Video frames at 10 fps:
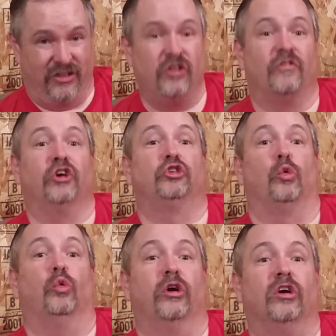In the
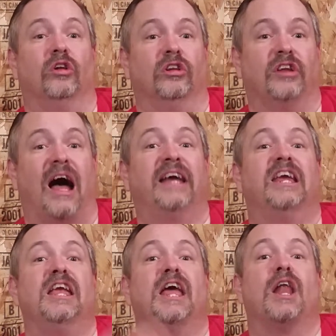virtual world, I
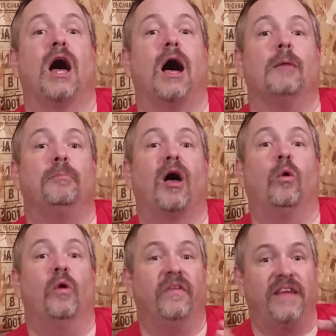can get up
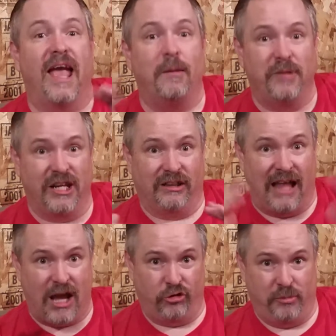when the ambient
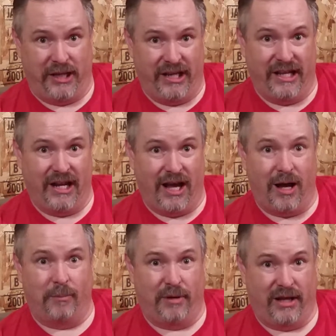allows me to get
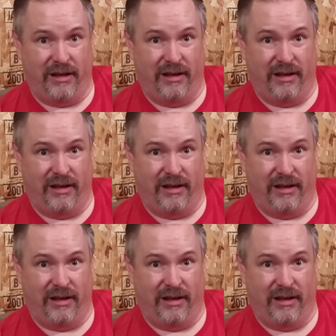up.